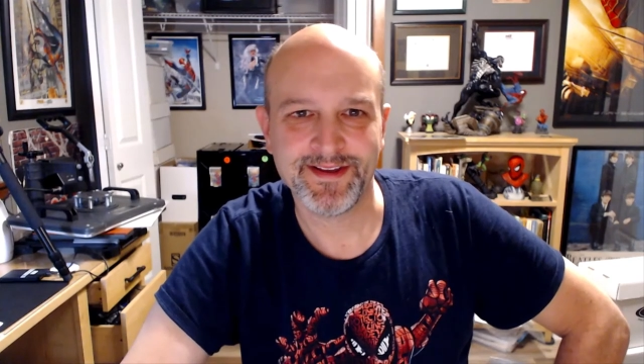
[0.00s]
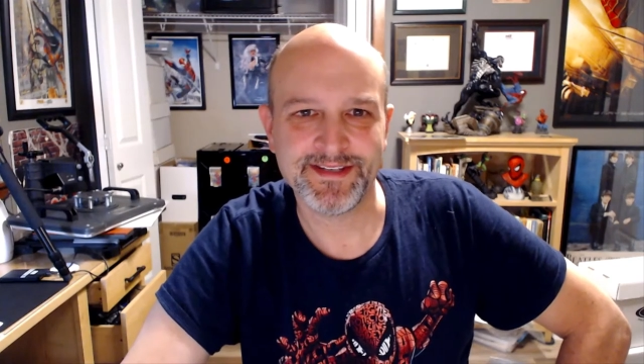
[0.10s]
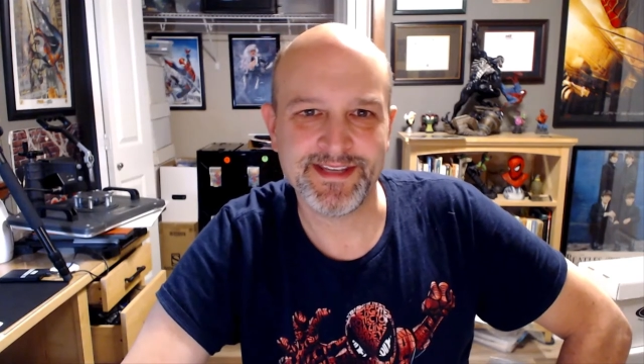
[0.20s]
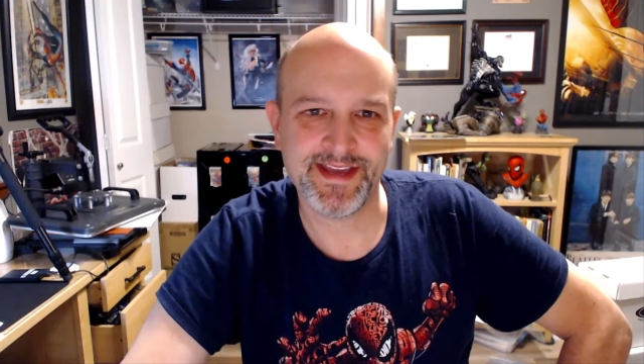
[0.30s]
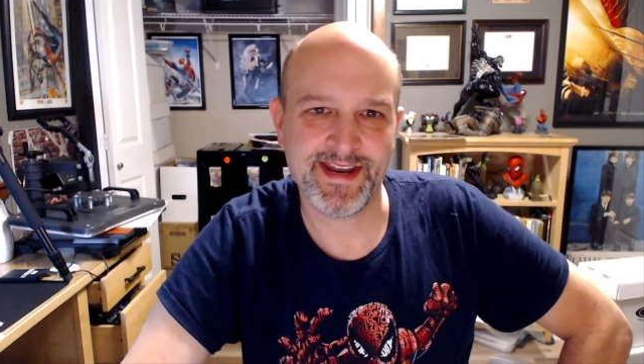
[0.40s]

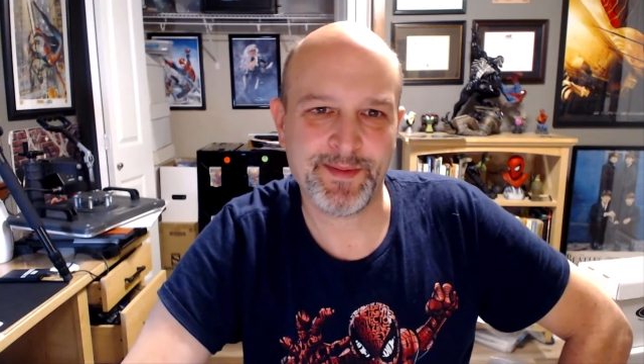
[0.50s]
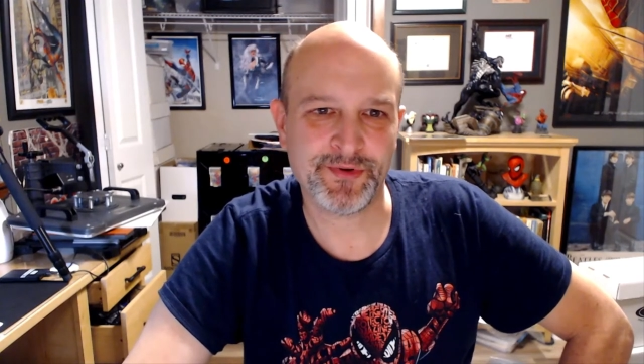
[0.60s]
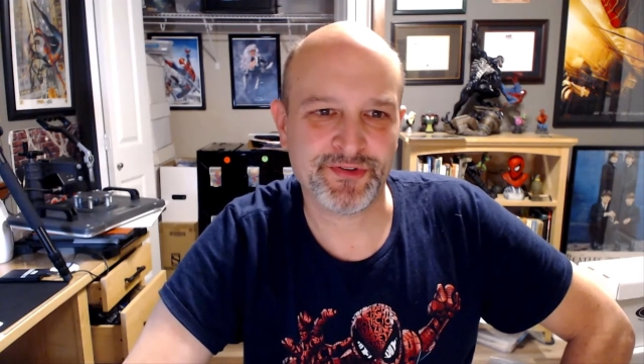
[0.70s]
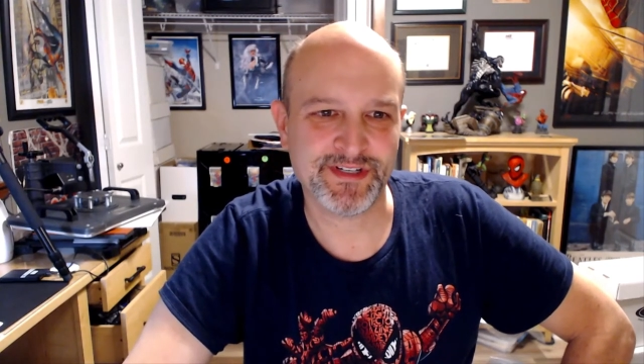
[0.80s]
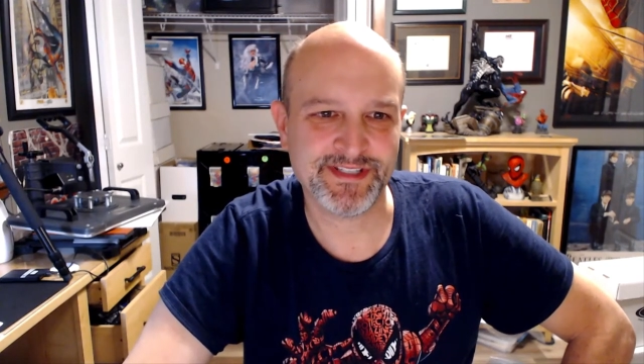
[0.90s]
dead apple
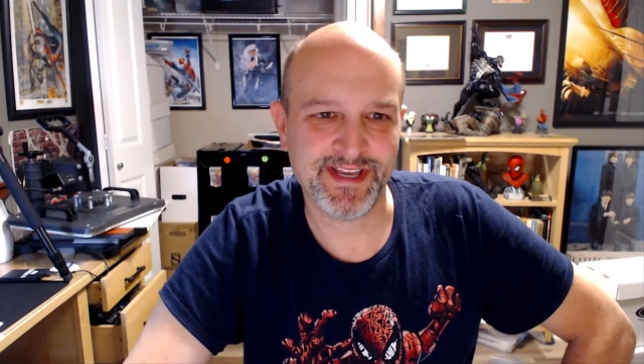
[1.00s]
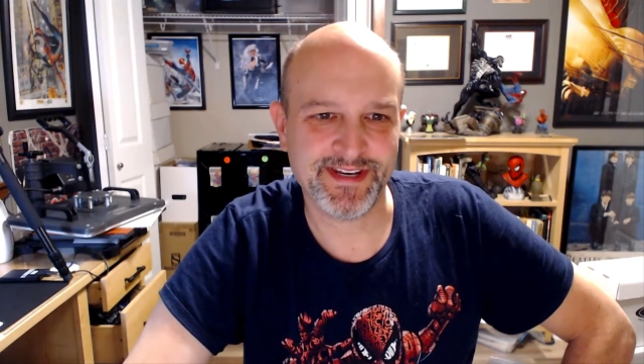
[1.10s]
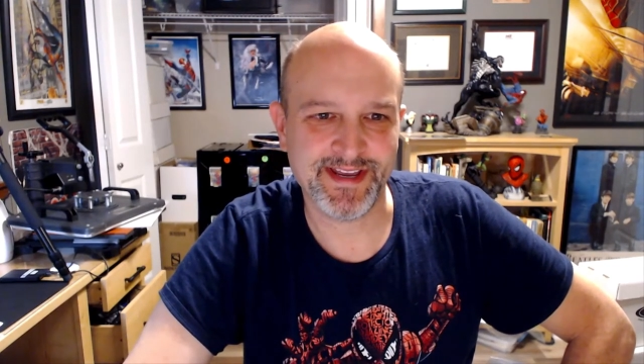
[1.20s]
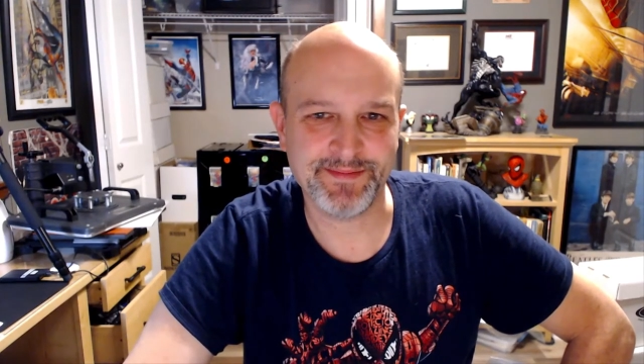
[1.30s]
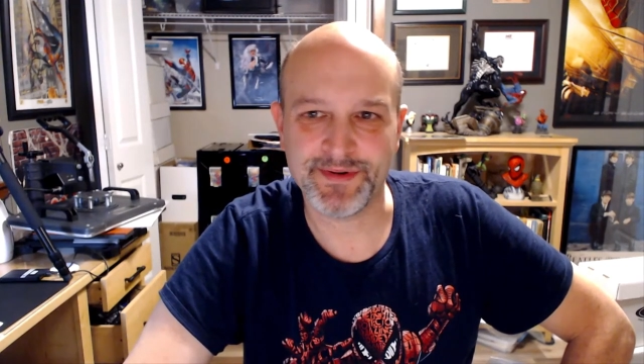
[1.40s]
trees that
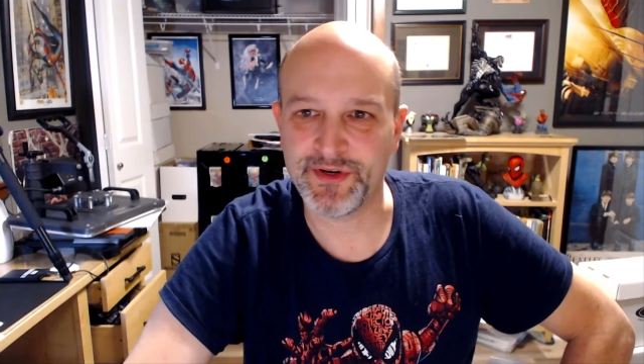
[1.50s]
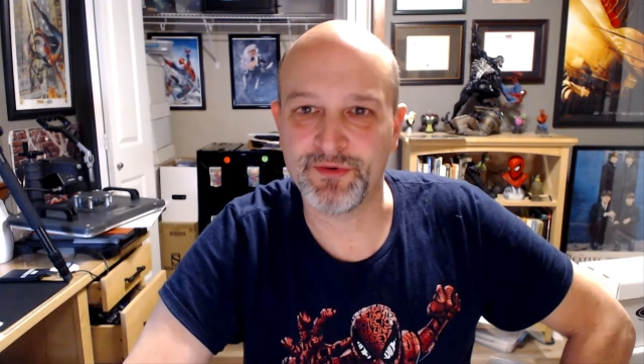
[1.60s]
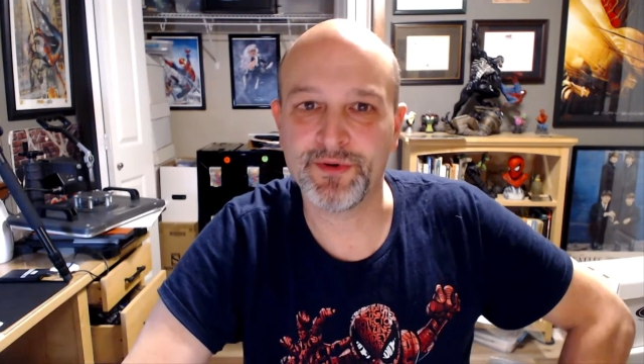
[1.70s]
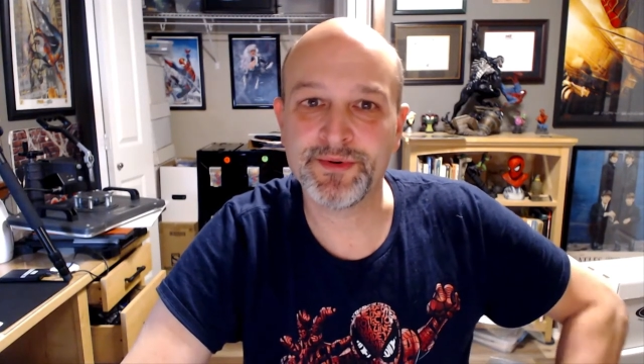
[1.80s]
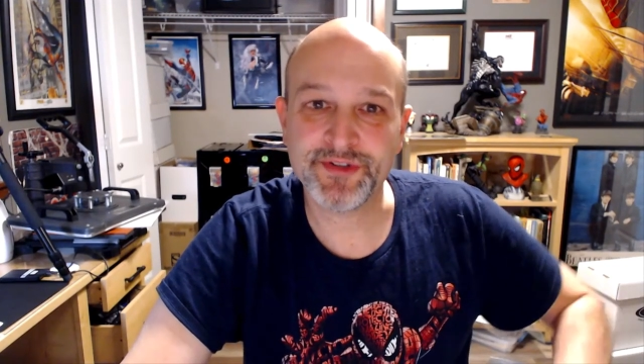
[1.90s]
night, but no
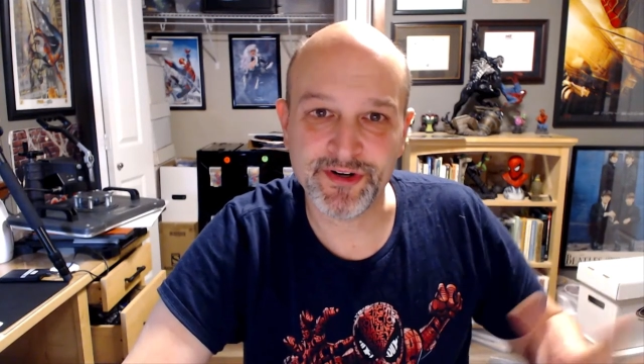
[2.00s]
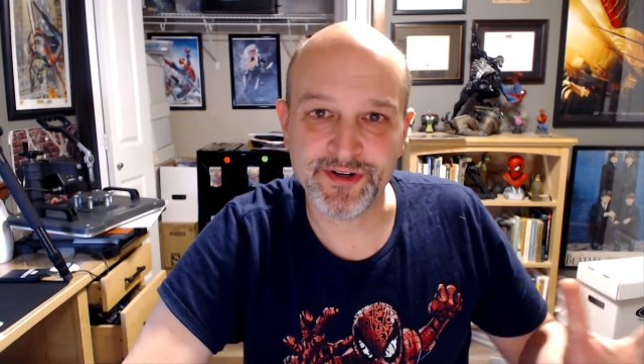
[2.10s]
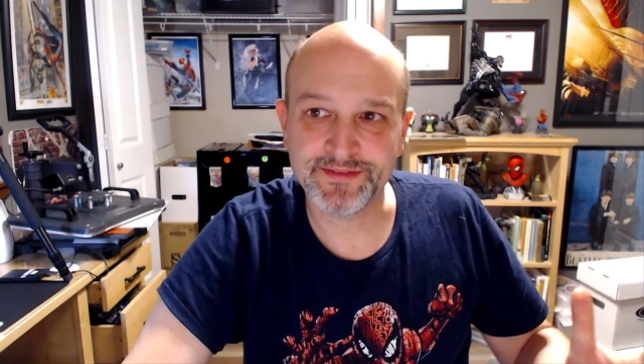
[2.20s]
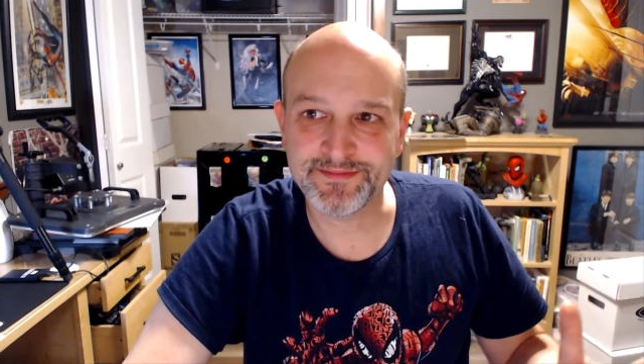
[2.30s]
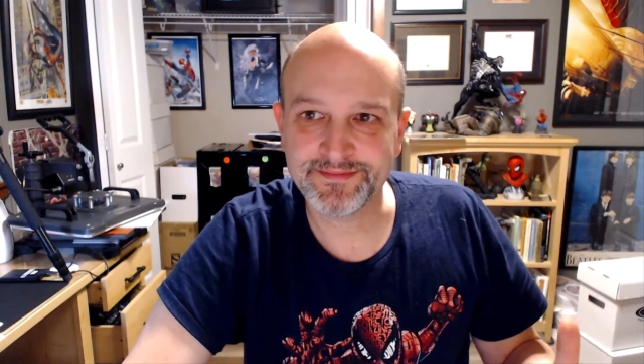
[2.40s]
one was hurt.